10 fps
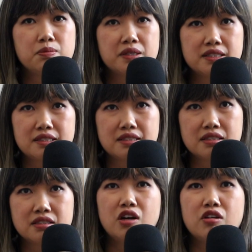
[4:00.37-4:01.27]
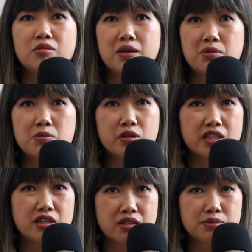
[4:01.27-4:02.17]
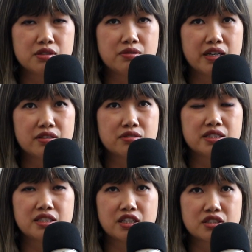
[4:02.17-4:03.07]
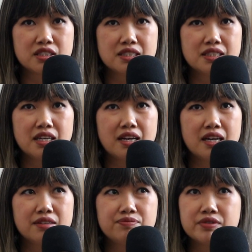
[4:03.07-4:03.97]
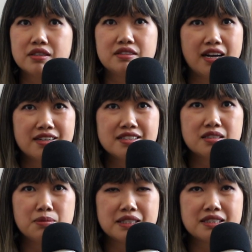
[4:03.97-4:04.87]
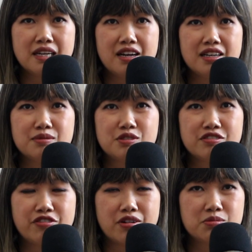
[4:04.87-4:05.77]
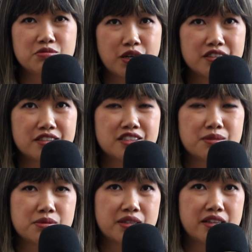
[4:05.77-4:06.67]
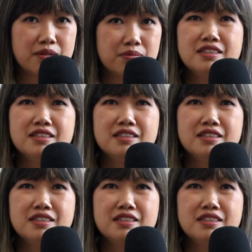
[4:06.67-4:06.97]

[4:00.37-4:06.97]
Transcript: businesses who may be more equipped to weather recessions, and that is the best time to form partnerships with them.